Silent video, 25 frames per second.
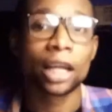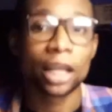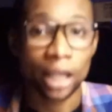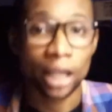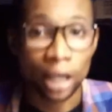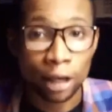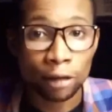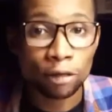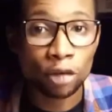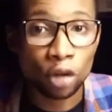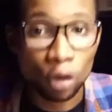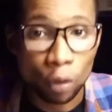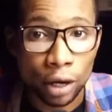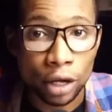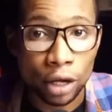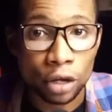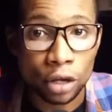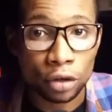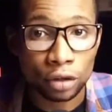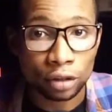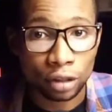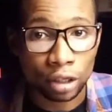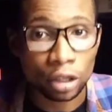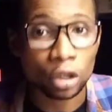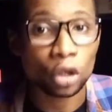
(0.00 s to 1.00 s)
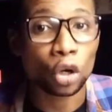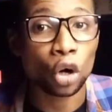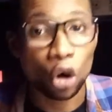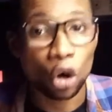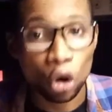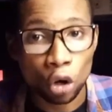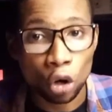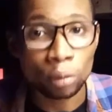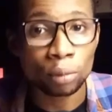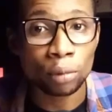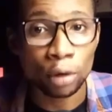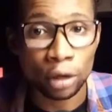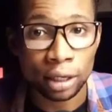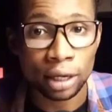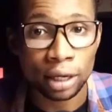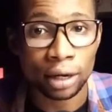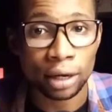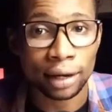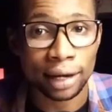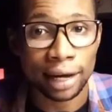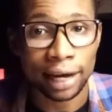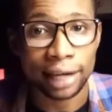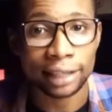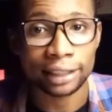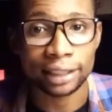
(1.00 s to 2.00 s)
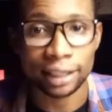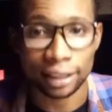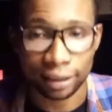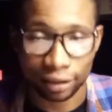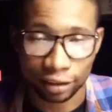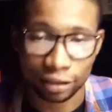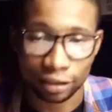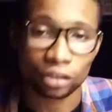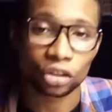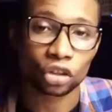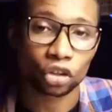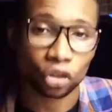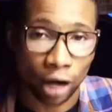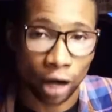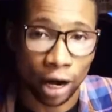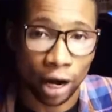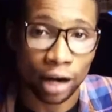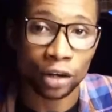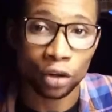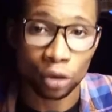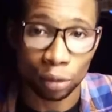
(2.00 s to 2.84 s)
If you were using old model gadgets, try new